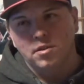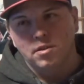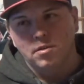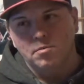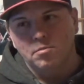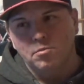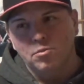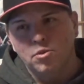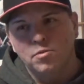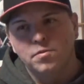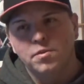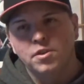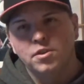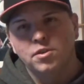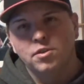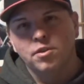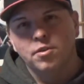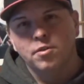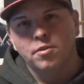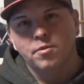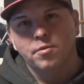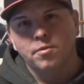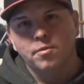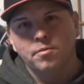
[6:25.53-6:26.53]
movies
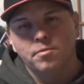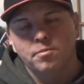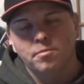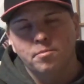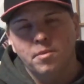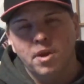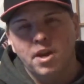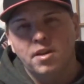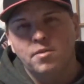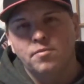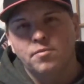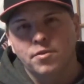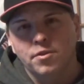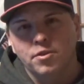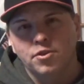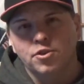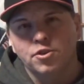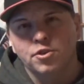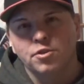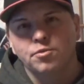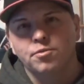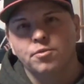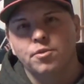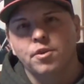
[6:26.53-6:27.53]
that are made for
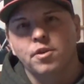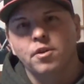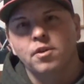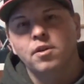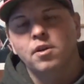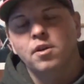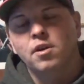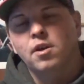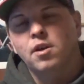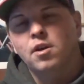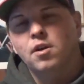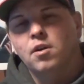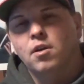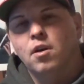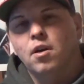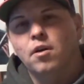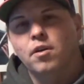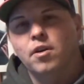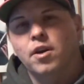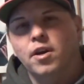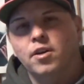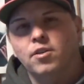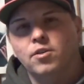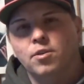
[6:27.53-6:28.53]
children
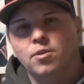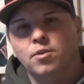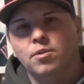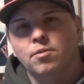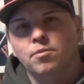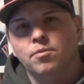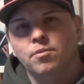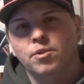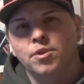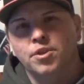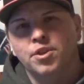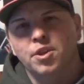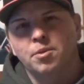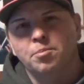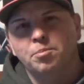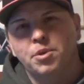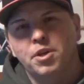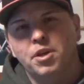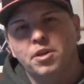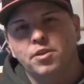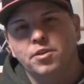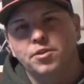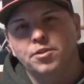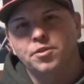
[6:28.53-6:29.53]
are not going to really
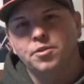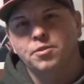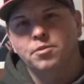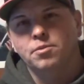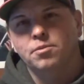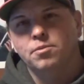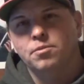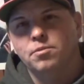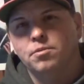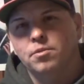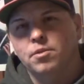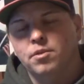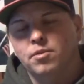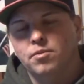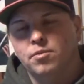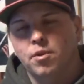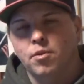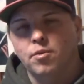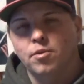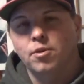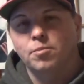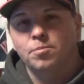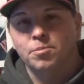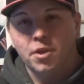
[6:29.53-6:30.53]
appeal to
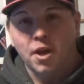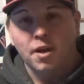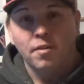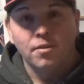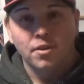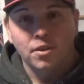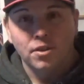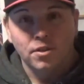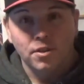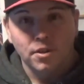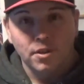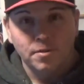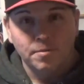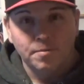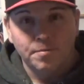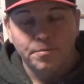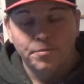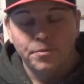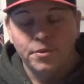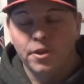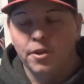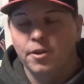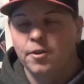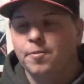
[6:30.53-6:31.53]
grown-ups, obviously,
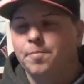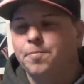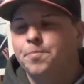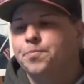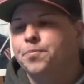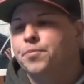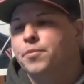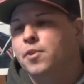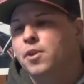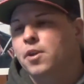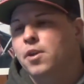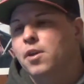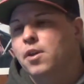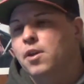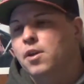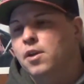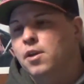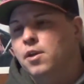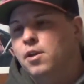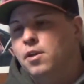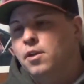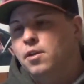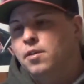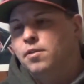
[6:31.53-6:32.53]
you know.
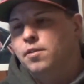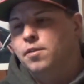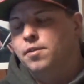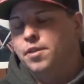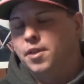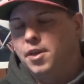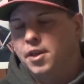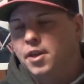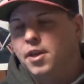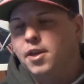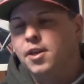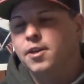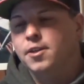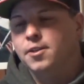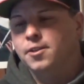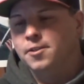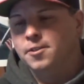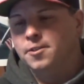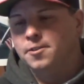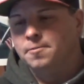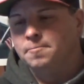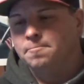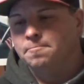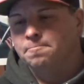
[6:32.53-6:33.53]
The thing
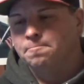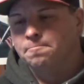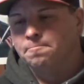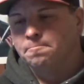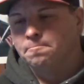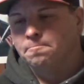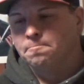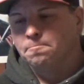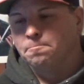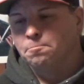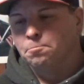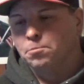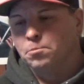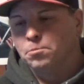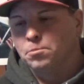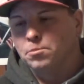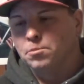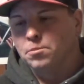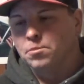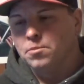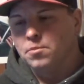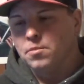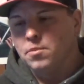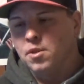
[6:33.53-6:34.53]
is,
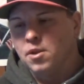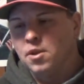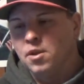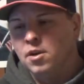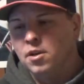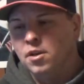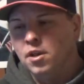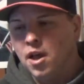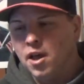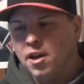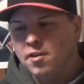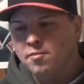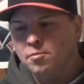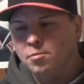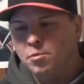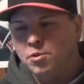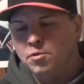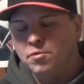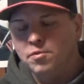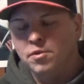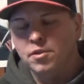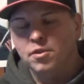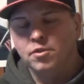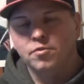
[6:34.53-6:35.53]
a lot of
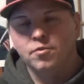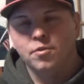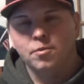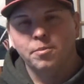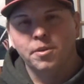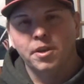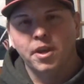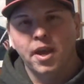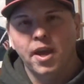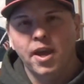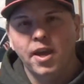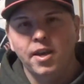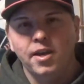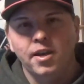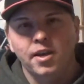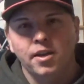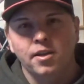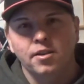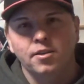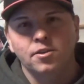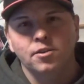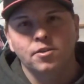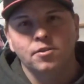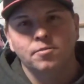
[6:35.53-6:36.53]
movies from the
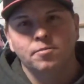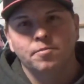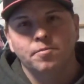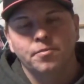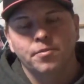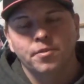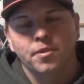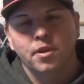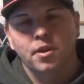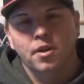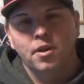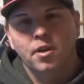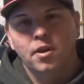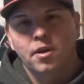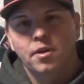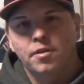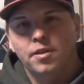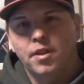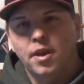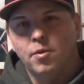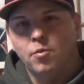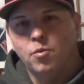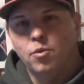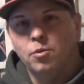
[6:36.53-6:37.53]
80s
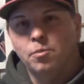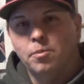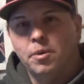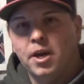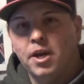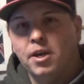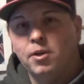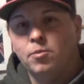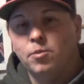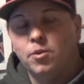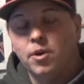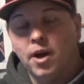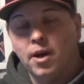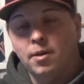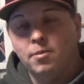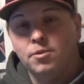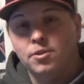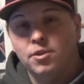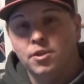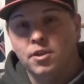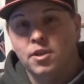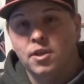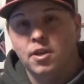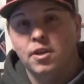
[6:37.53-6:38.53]
that were made when I
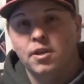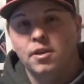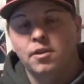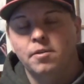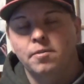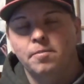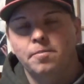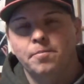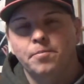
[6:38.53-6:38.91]
was a kid